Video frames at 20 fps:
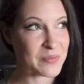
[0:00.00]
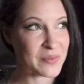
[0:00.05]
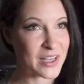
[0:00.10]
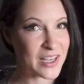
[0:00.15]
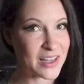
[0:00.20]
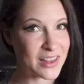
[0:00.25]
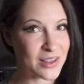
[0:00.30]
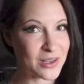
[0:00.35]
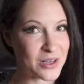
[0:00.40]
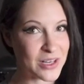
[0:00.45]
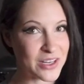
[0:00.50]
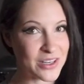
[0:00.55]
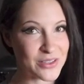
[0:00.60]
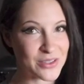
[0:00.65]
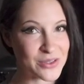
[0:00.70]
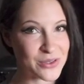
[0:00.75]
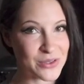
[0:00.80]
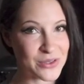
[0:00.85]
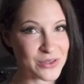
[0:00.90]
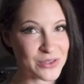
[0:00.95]
like 30
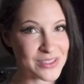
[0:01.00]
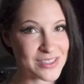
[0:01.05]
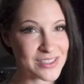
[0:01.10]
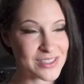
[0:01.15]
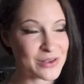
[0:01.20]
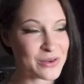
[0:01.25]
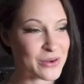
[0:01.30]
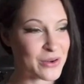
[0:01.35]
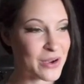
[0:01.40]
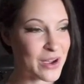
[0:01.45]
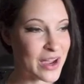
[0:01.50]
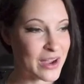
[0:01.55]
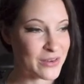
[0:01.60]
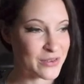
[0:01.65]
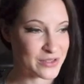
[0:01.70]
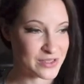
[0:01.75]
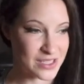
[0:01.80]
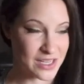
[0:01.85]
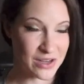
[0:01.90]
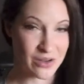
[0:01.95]
years old, so I
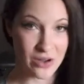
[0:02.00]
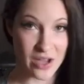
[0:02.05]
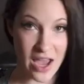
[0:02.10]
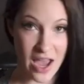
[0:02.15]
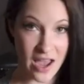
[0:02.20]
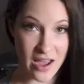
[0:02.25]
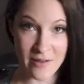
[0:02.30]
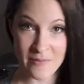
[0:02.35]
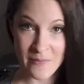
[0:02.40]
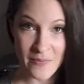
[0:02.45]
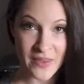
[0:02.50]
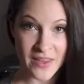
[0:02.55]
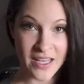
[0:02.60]
was like, okay,